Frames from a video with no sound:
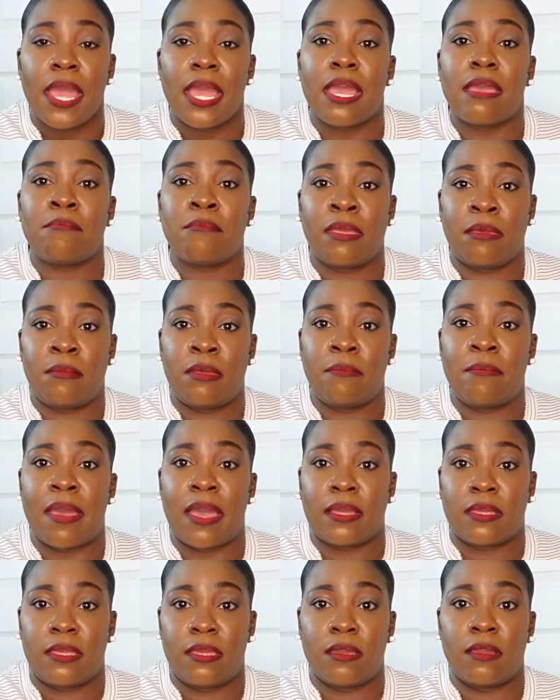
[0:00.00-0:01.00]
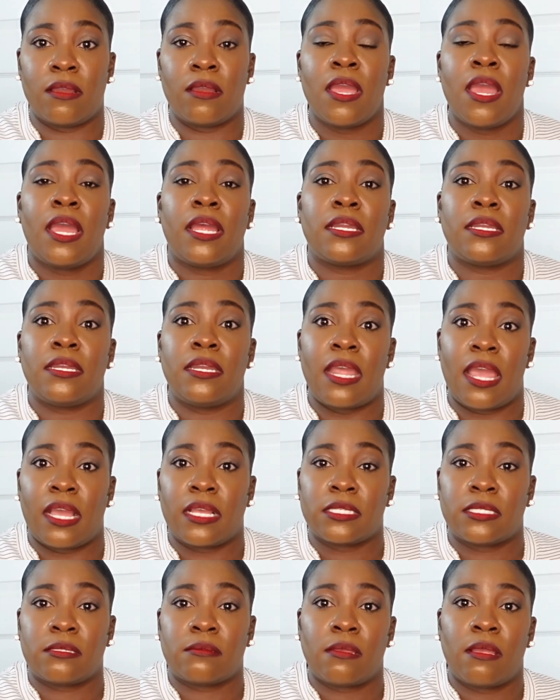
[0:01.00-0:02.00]
and meet me back here
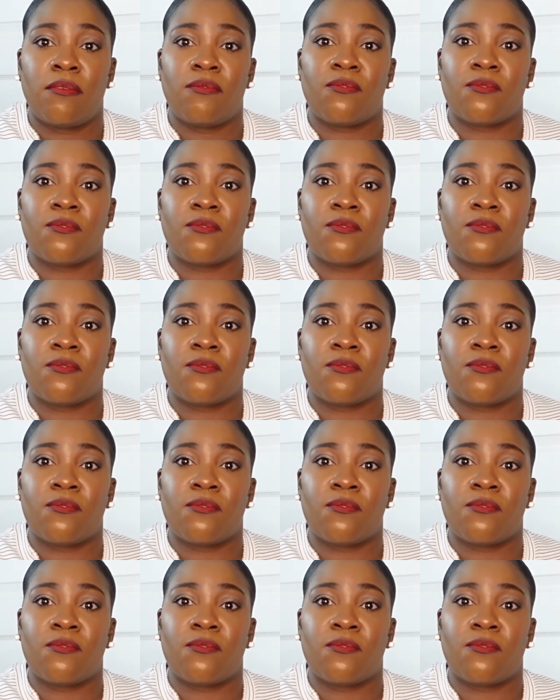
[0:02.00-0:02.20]
next